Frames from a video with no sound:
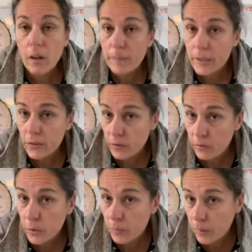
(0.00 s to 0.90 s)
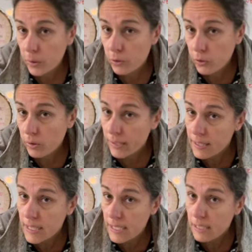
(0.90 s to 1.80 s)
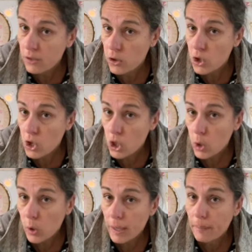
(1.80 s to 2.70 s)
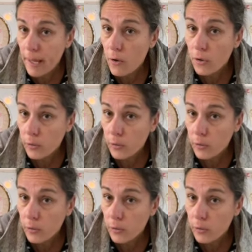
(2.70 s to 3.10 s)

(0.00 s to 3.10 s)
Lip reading: because if you put your hands in a shark mouth,